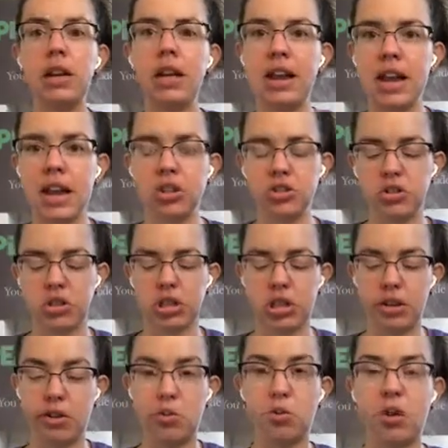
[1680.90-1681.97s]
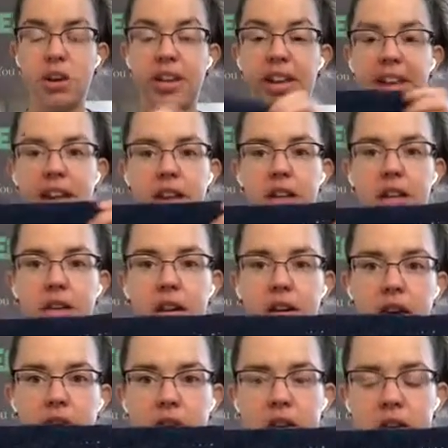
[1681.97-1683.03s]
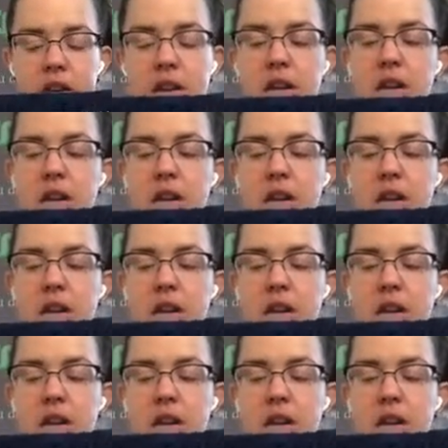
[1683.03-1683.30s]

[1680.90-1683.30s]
actually an organic cotton.